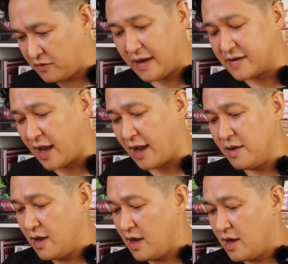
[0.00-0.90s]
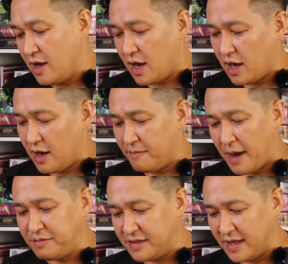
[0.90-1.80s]
game. I
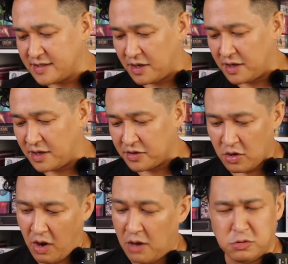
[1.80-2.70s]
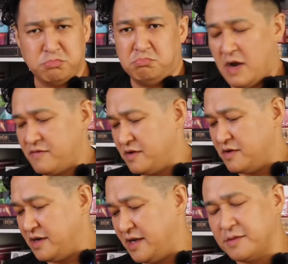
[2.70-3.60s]
played this and I go, I will never
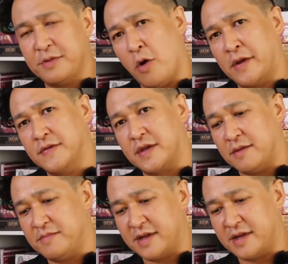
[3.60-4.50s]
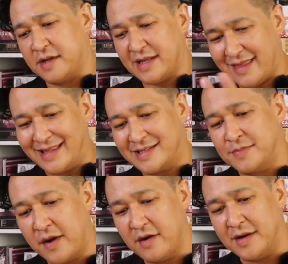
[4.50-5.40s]
need to play Oh My Goods again, because I think this is
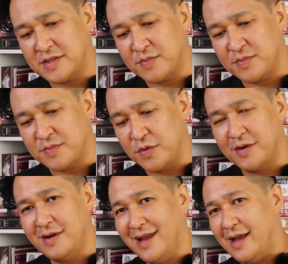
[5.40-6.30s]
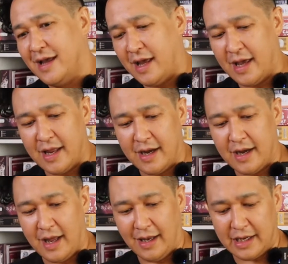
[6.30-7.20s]
better and smoother and a
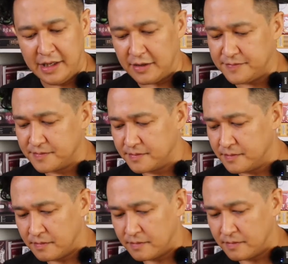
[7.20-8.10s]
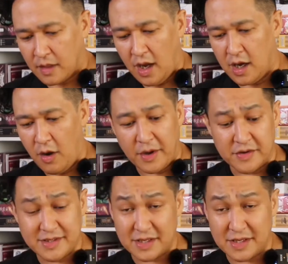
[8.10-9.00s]
lot cleaner. Oh My
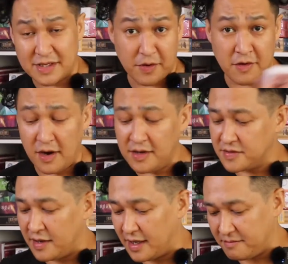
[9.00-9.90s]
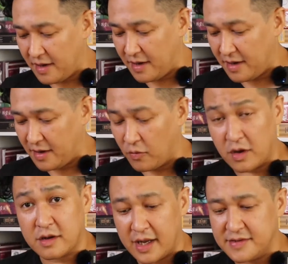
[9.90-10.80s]
Goods has bigger cards, and that might work,
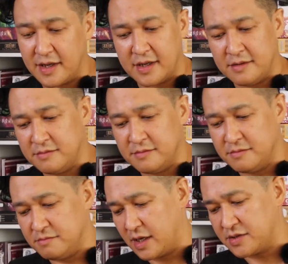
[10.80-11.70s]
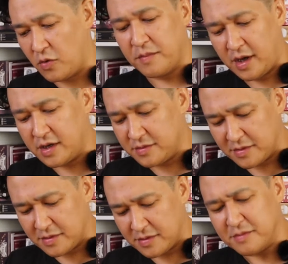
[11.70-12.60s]
I guess, like in North America,
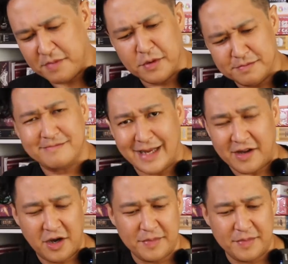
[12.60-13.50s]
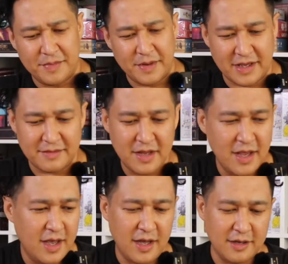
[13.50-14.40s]
people kind of care about that.
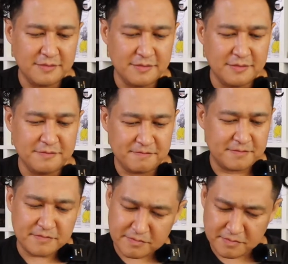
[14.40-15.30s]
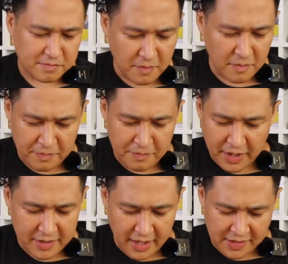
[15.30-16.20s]
But
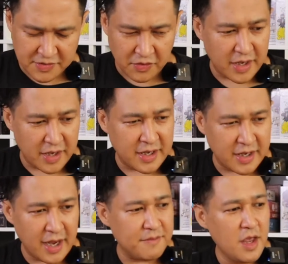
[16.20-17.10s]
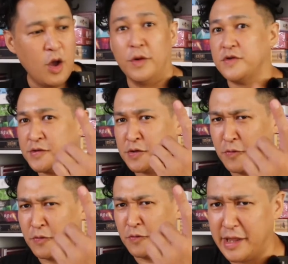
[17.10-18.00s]
like, this is a great game. What's also
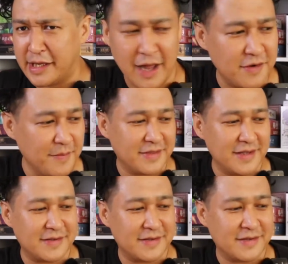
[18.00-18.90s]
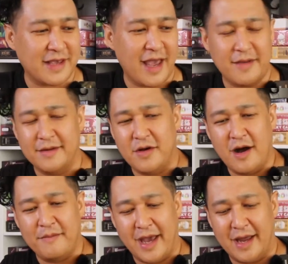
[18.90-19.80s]
really clever about this game, and
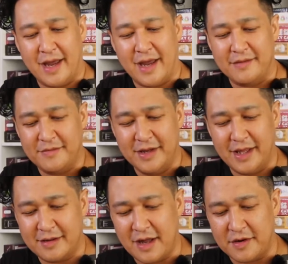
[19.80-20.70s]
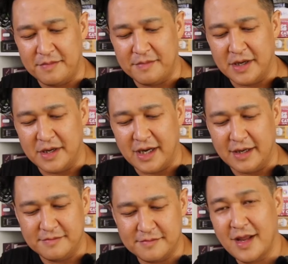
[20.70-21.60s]
oh man, really clever, Bob,
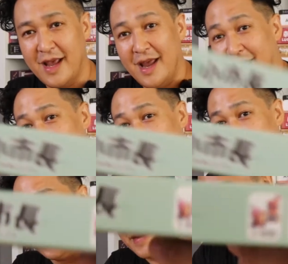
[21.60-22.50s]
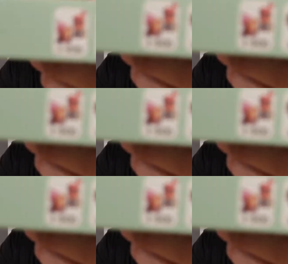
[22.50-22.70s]
is that